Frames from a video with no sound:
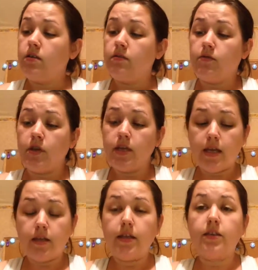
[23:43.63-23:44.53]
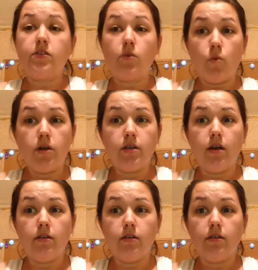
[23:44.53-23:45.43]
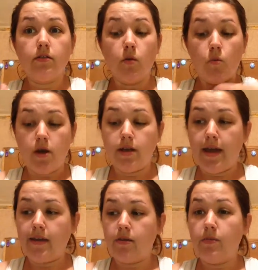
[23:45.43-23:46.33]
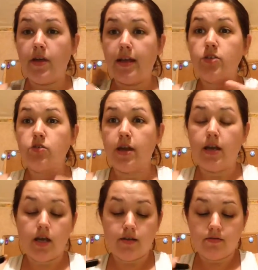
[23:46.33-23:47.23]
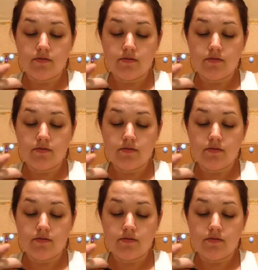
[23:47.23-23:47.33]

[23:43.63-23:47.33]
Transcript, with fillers: Fergie Daily is the one color, the one item that I tried on.